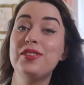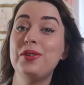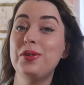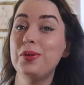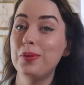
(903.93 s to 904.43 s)

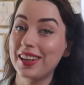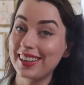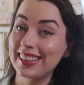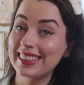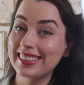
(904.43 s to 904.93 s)
to
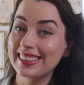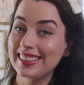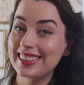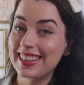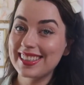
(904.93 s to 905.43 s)
work.
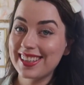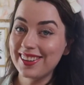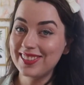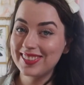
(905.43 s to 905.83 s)
So let's go.